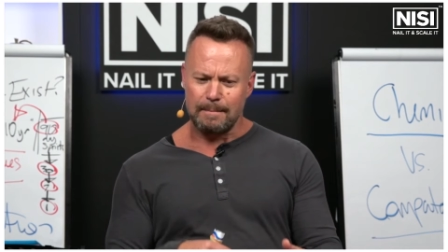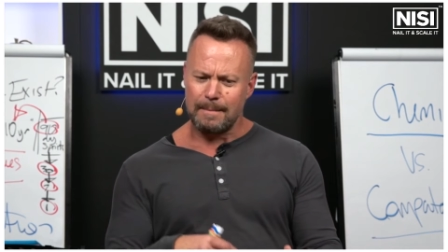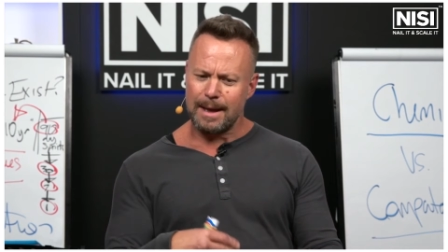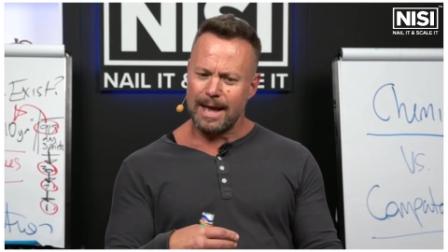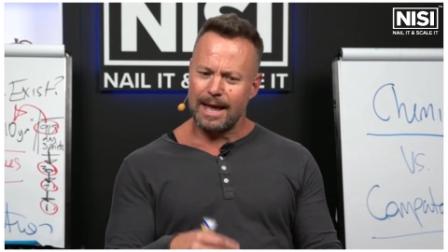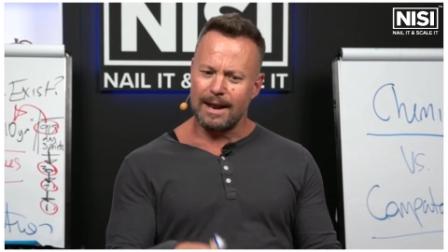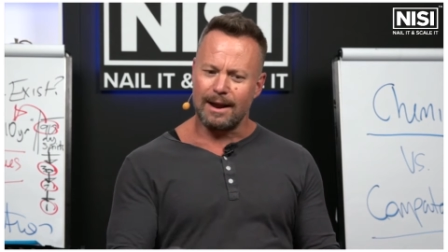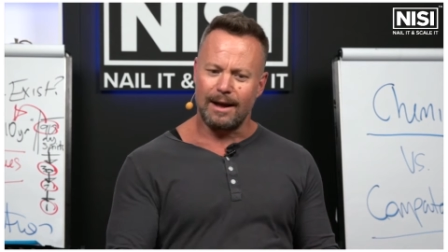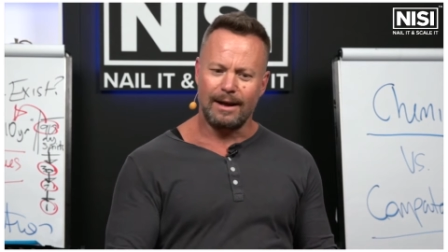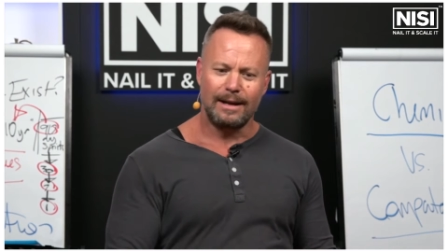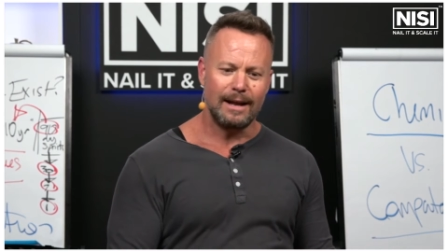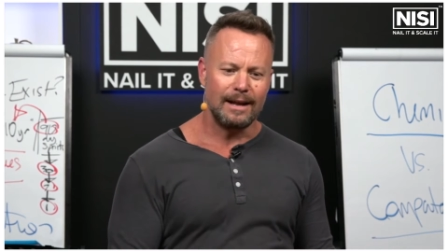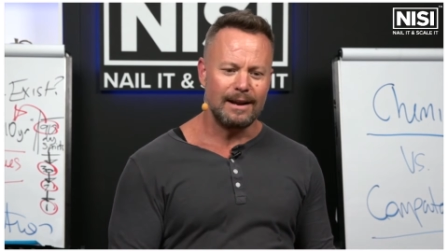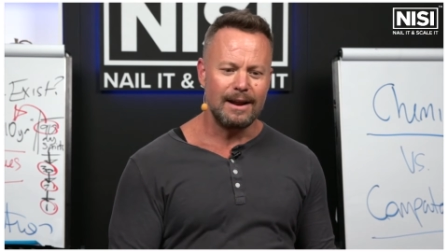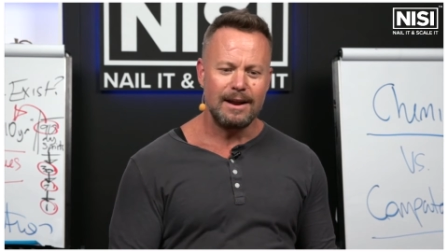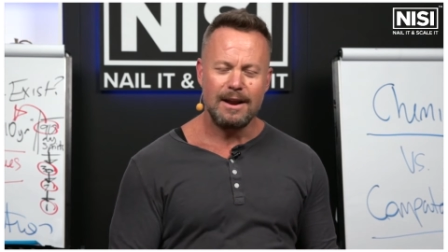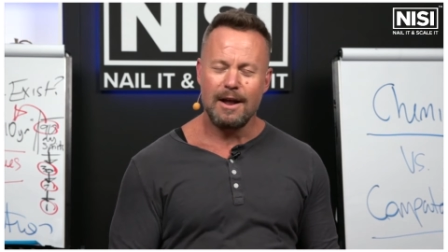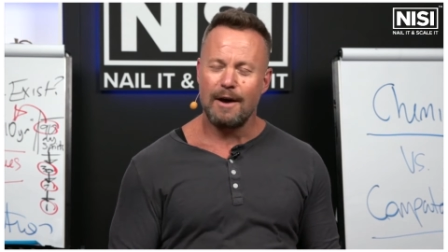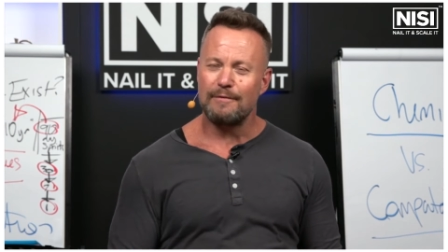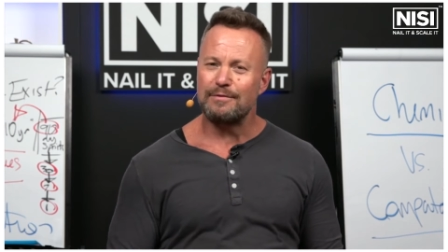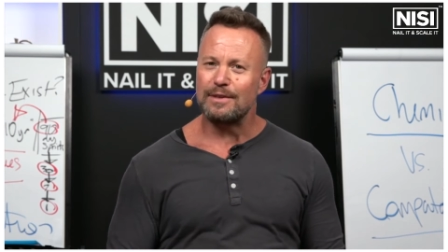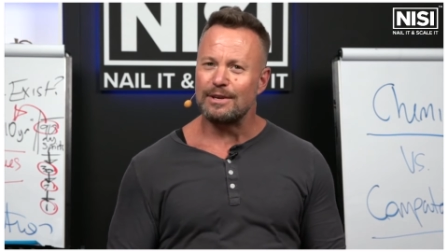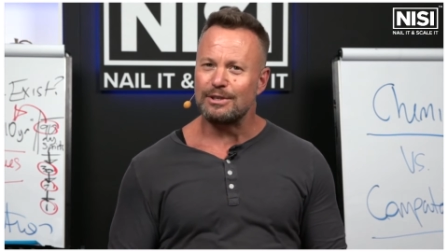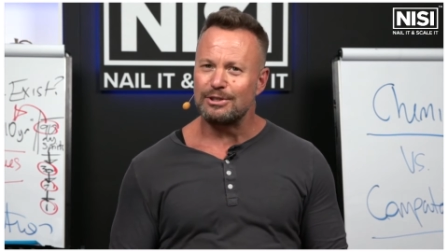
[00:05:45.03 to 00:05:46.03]
man, I, I don't
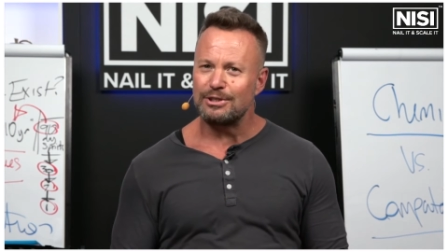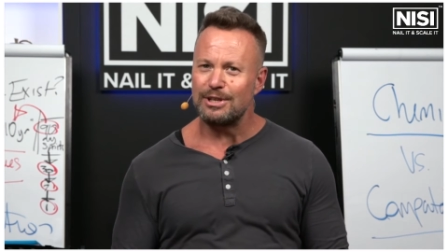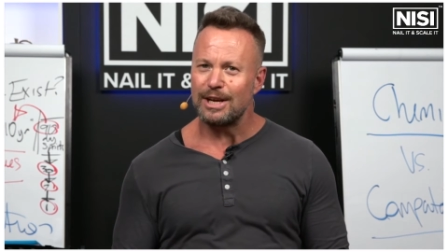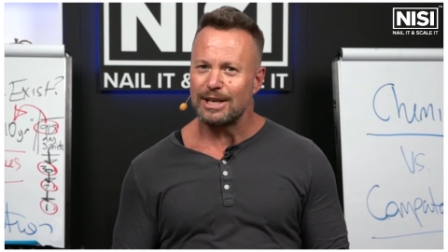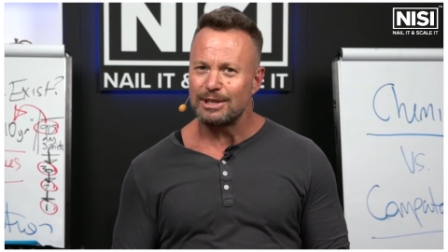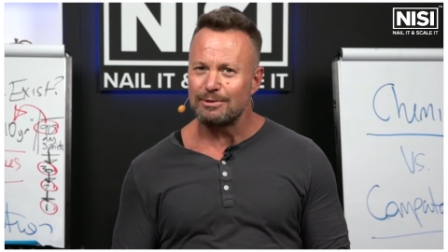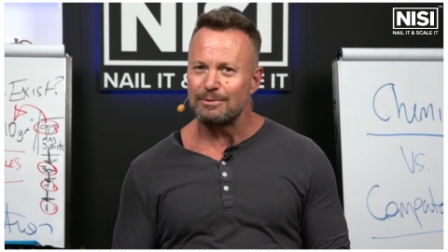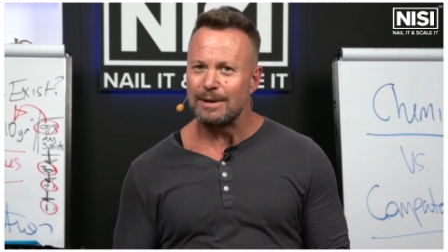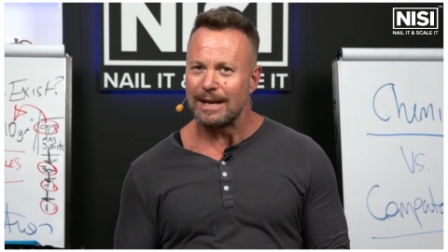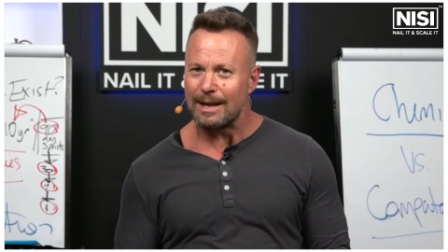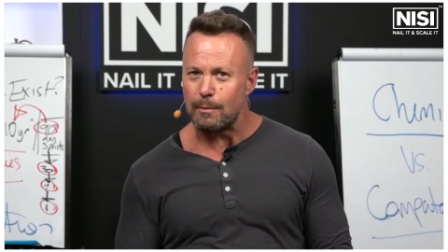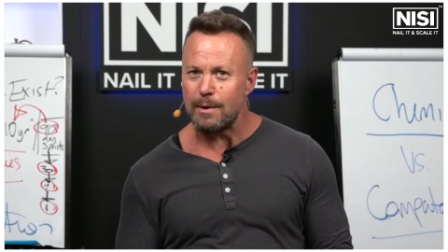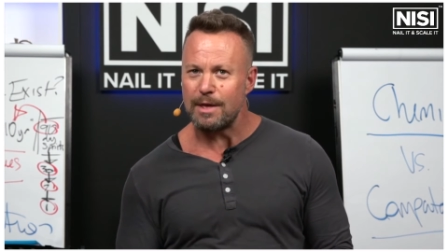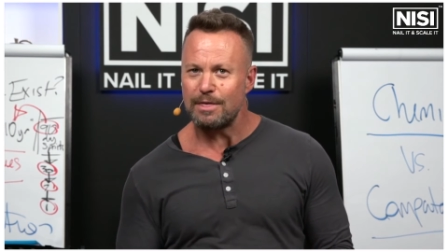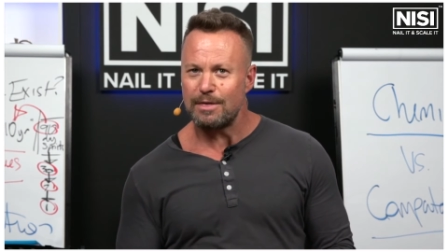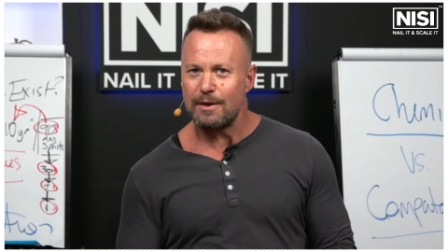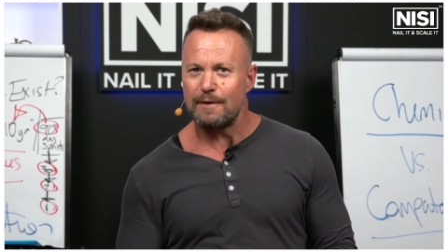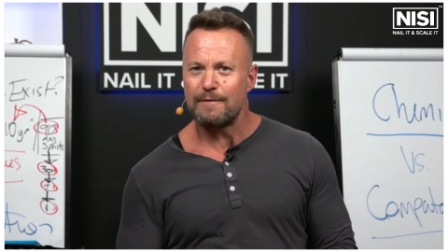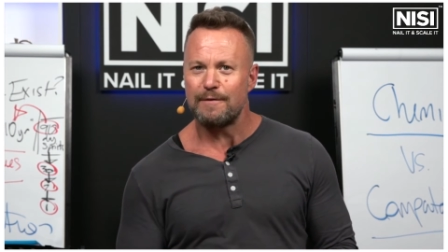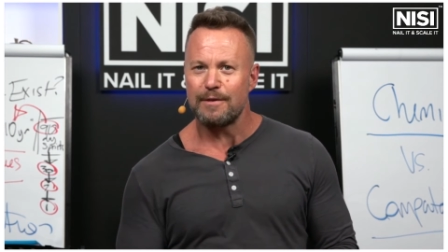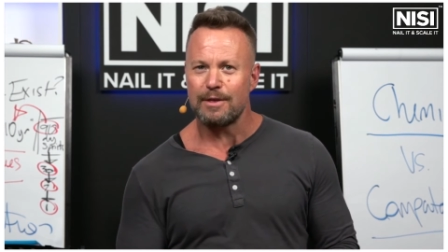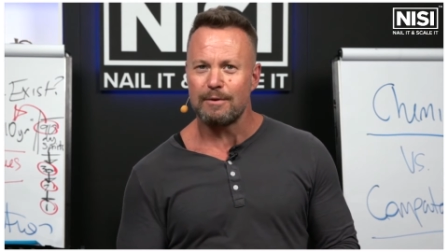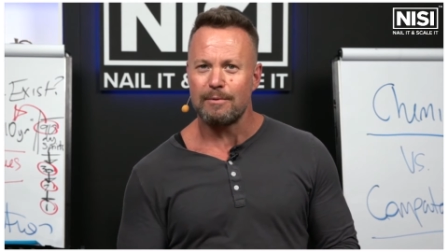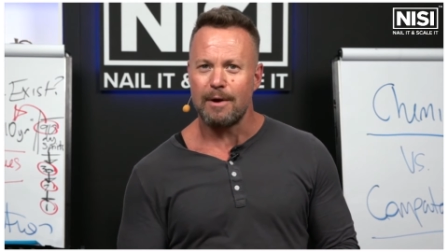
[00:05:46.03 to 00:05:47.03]
know if this chick's really with
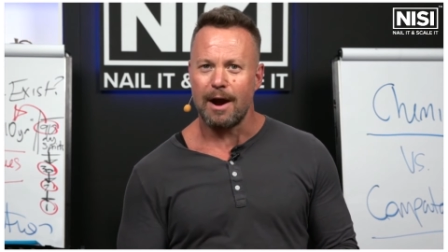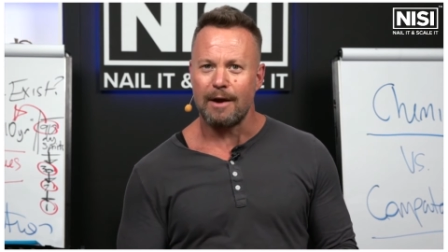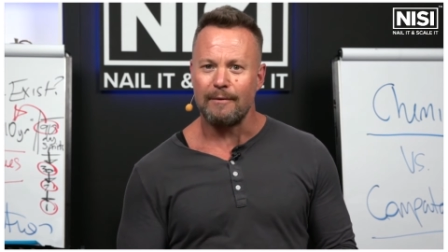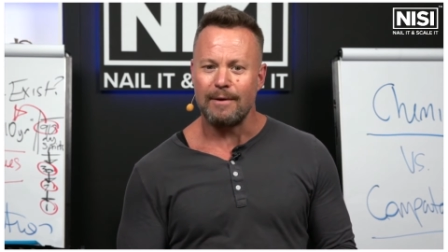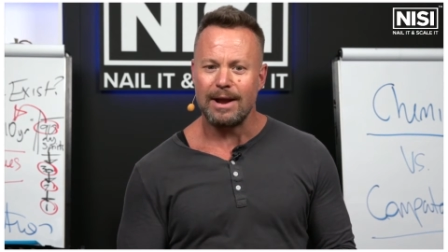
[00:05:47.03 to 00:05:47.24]
you for the right